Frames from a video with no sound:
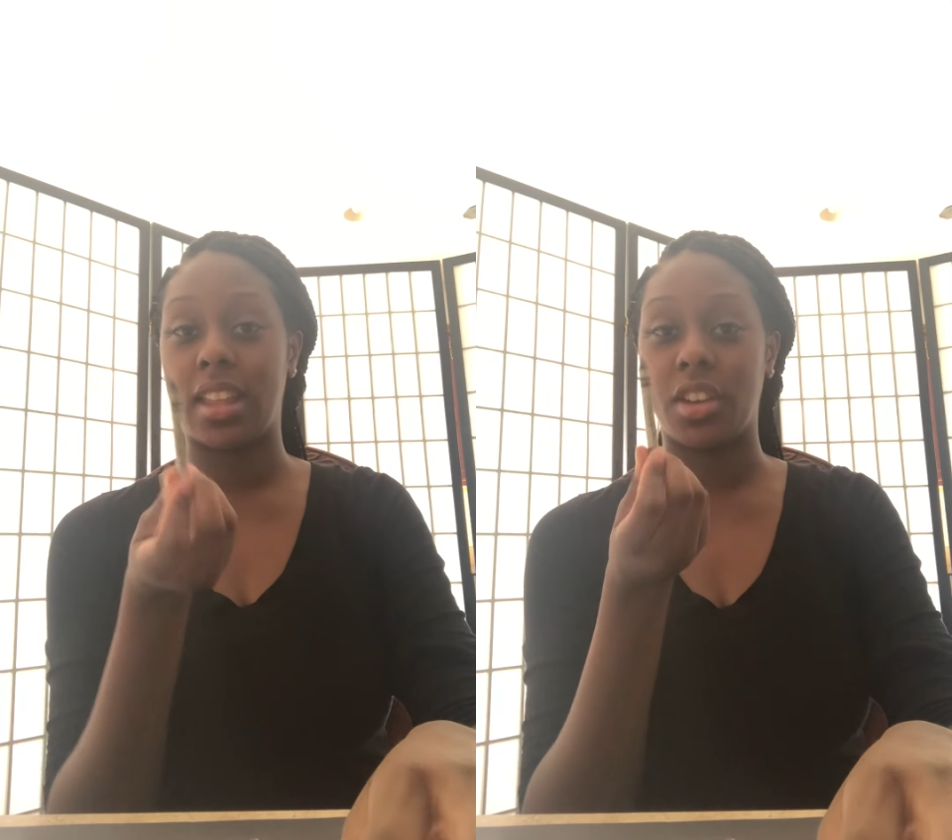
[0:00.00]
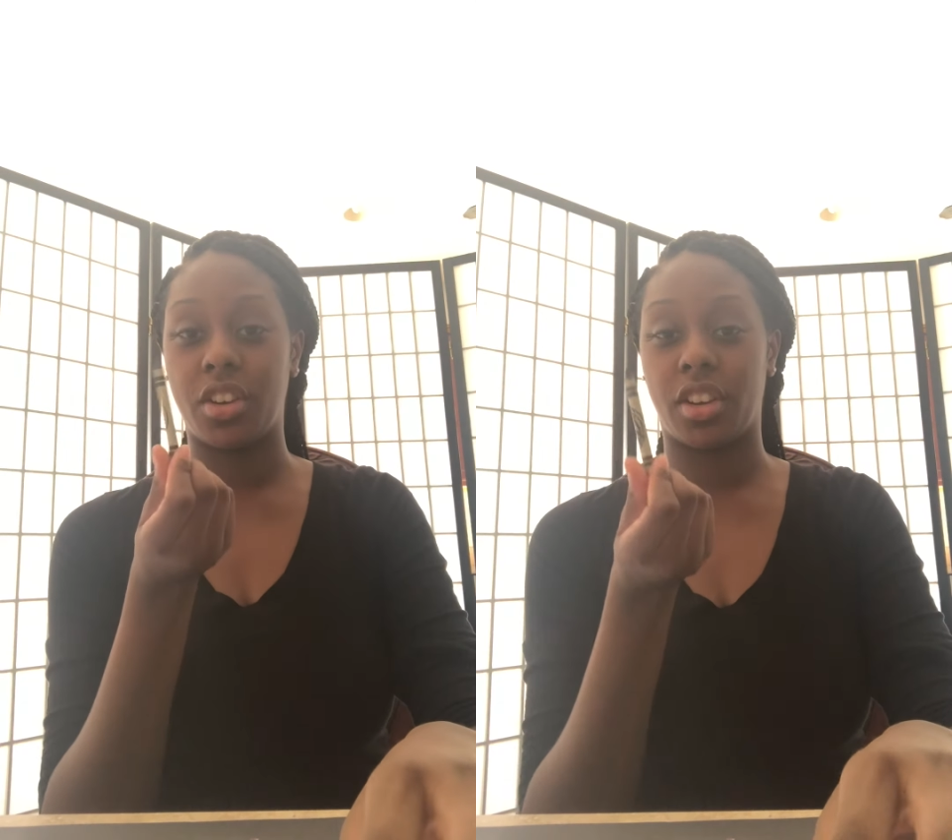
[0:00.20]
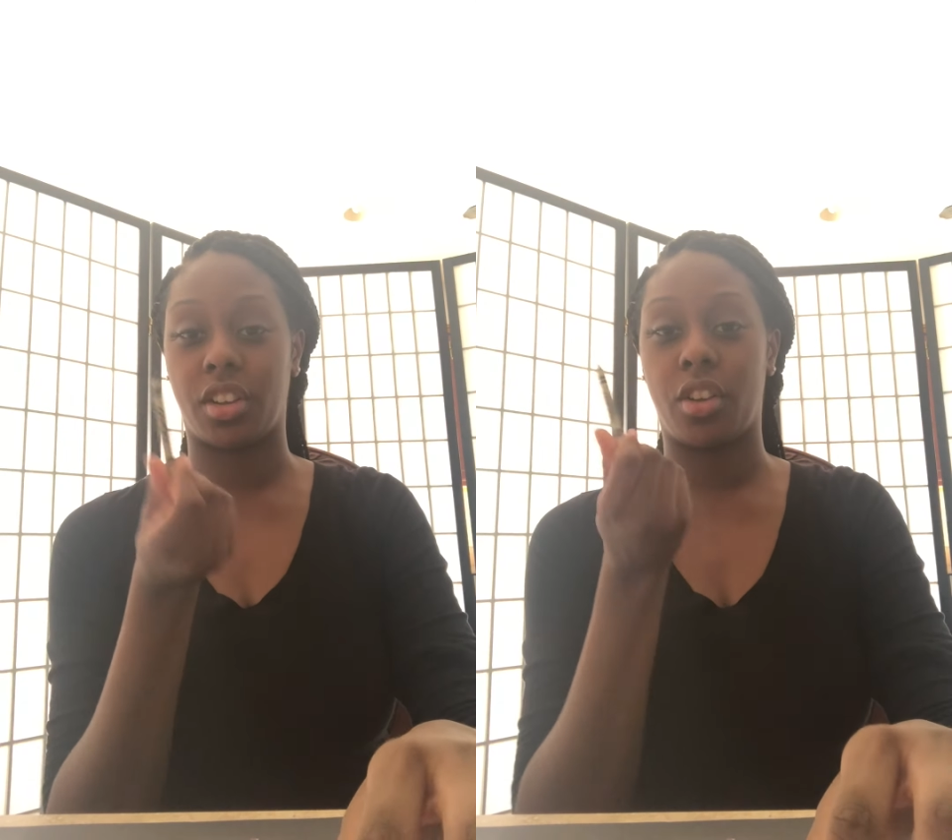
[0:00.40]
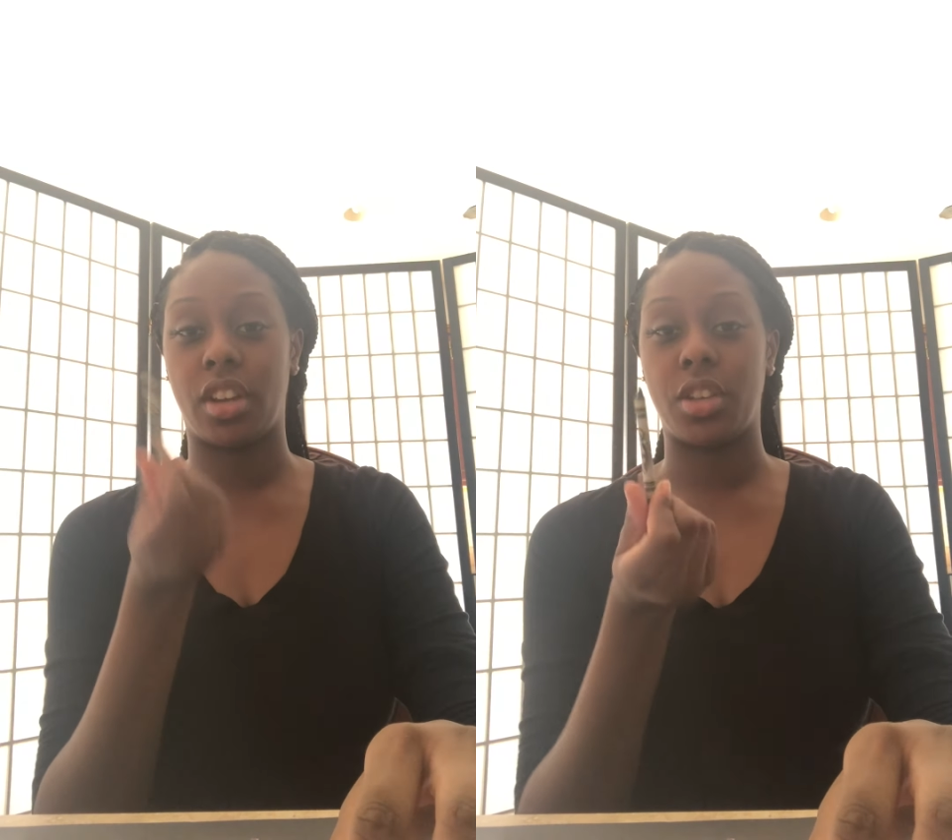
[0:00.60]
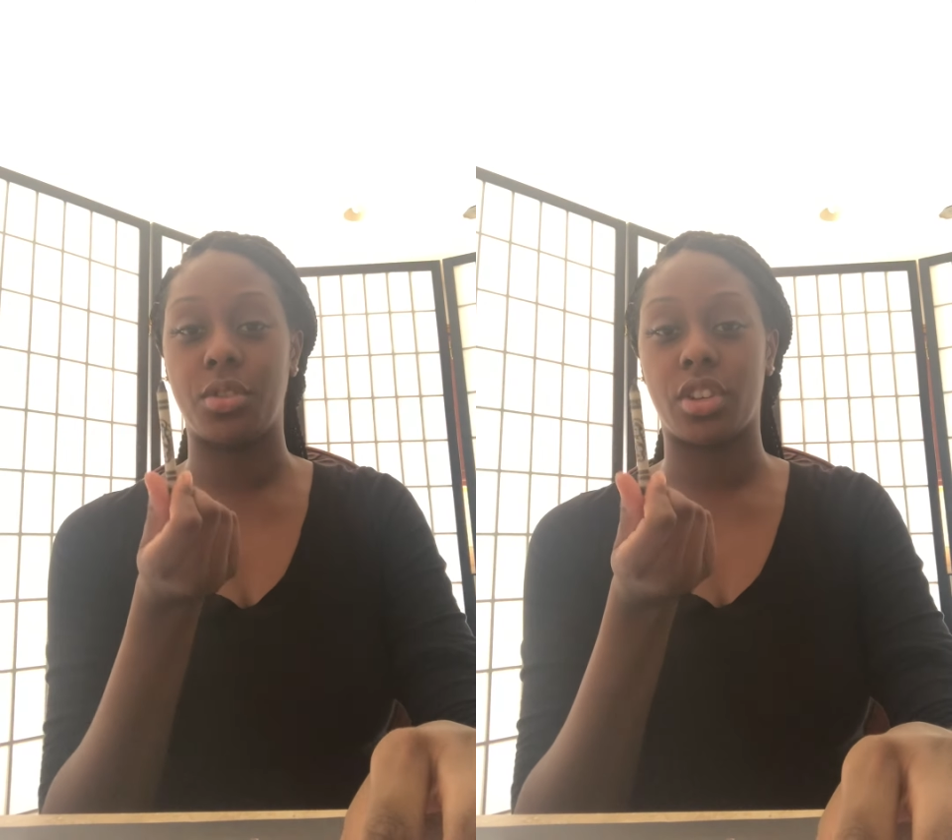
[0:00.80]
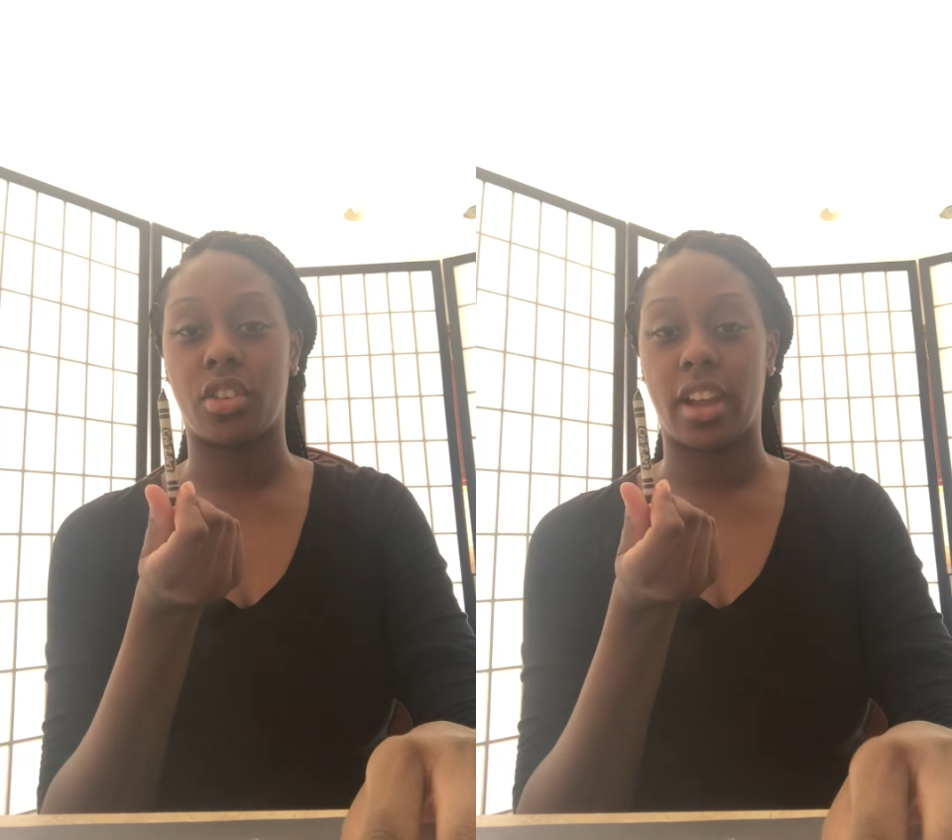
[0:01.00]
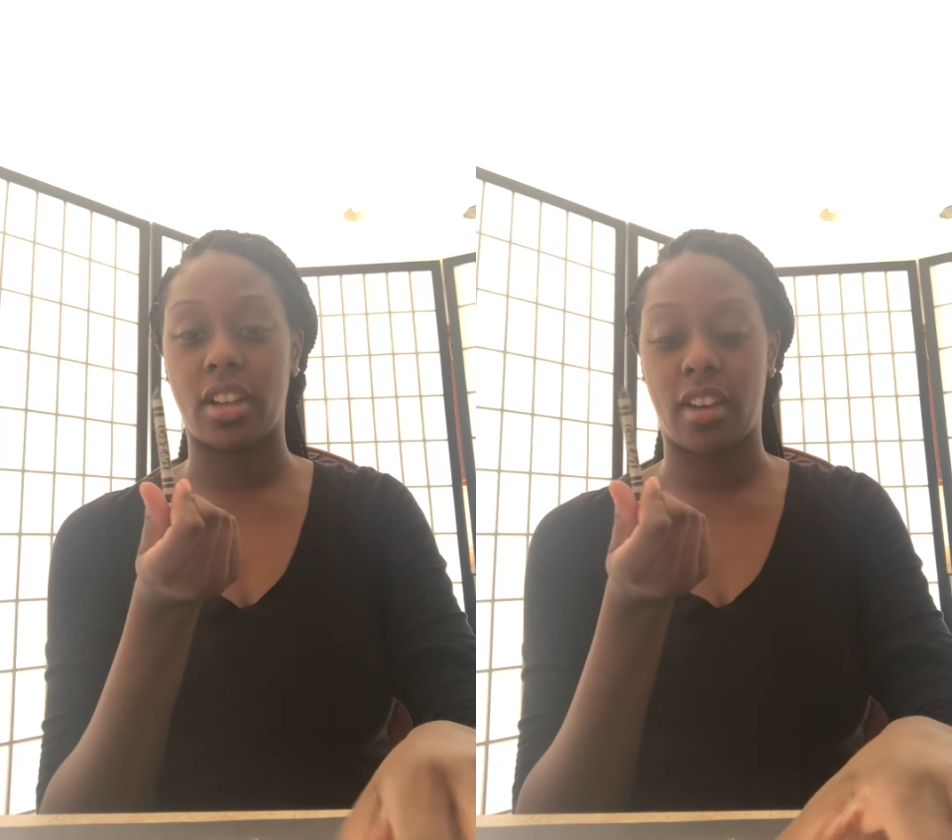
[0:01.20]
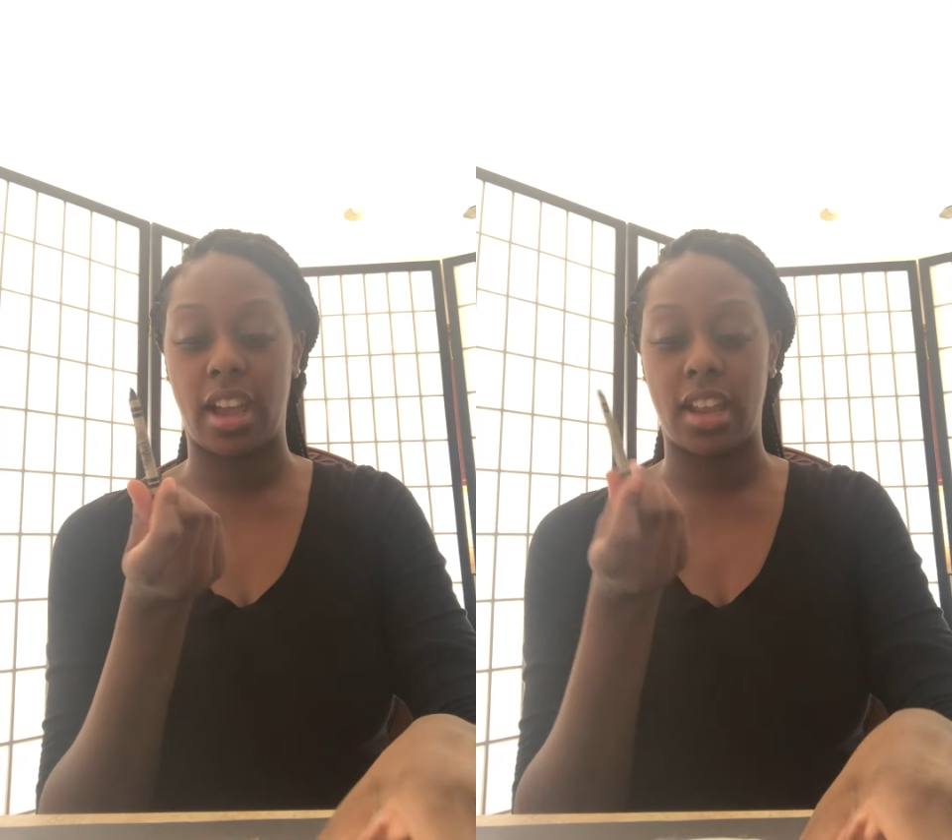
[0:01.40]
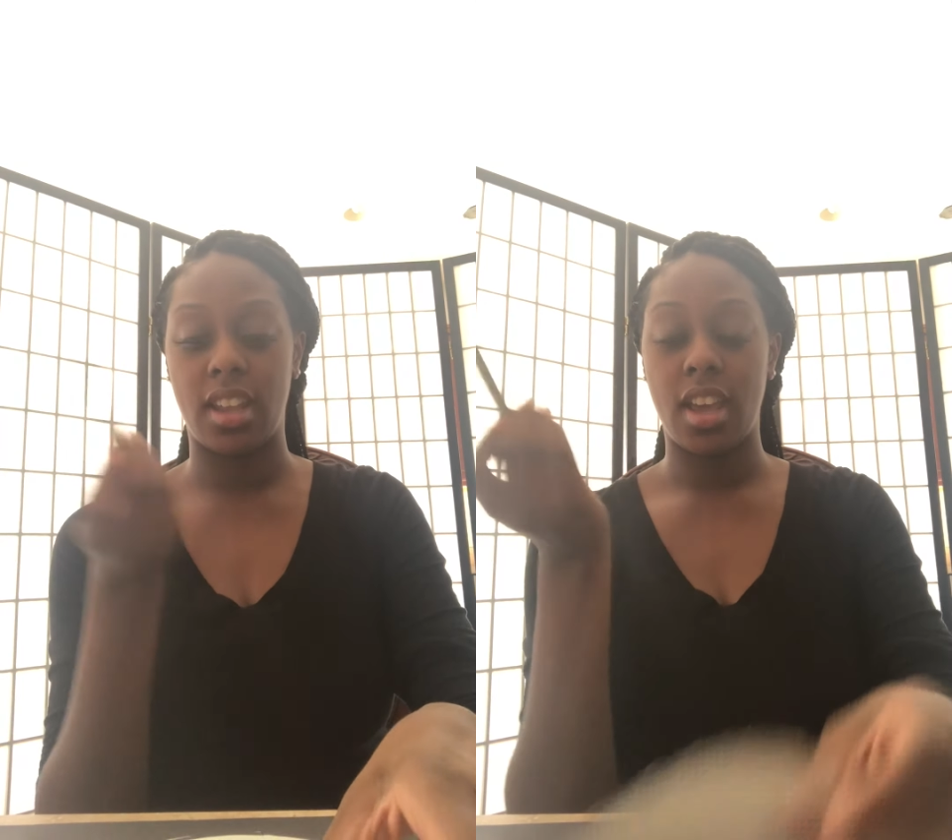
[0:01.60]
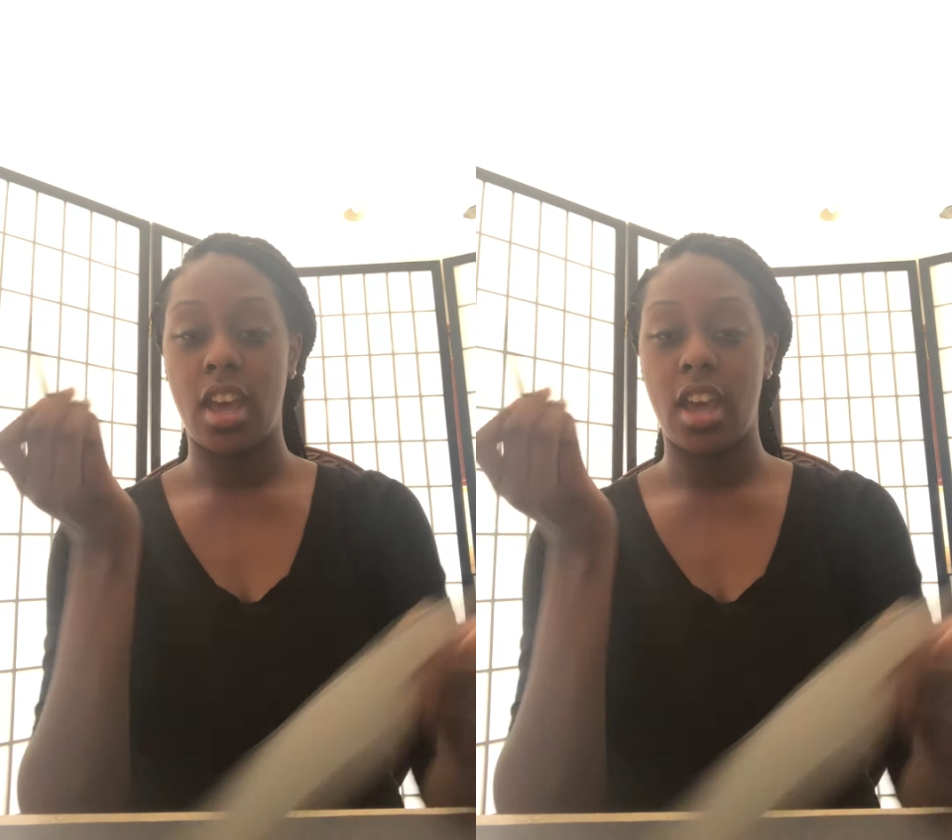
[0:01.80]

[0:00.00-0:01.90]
and then you're going to use your gray crayon,